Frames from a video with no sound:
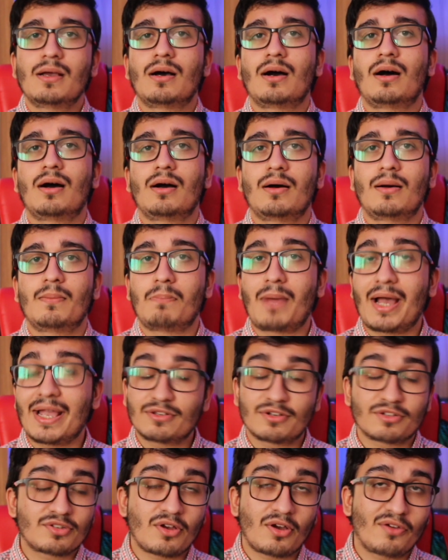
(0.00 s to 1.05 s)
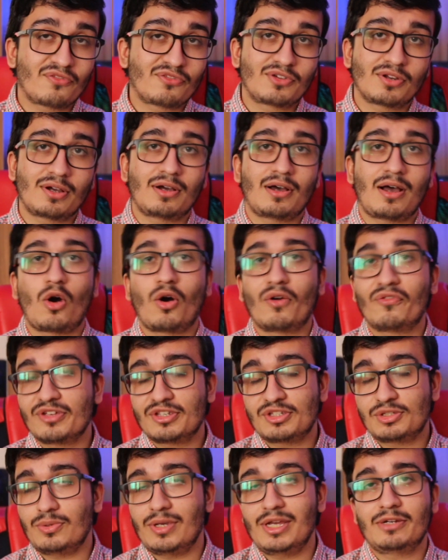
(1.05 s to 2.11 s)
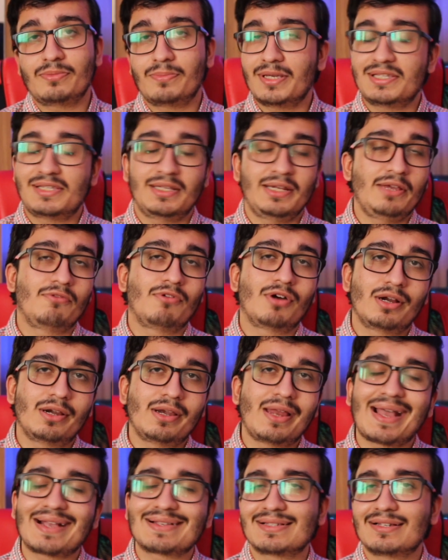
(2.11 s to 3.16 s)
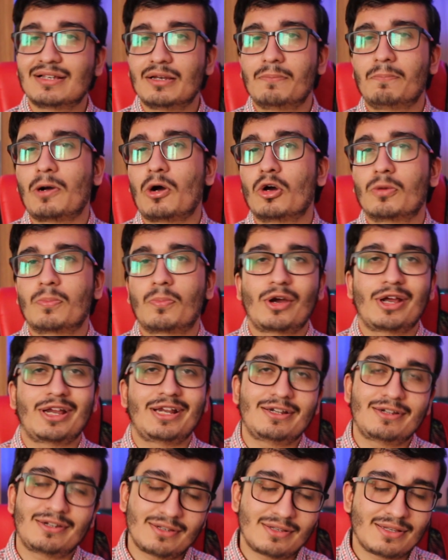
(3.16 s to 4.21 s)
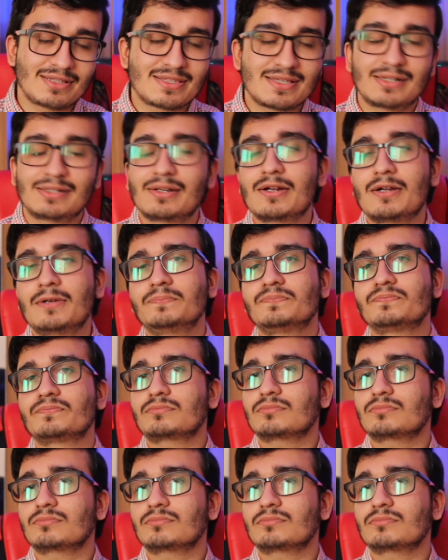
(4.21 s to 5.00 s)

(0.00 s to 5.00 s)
Microsoft Office Suite, basically Word, Excel, PowerPoint, etc.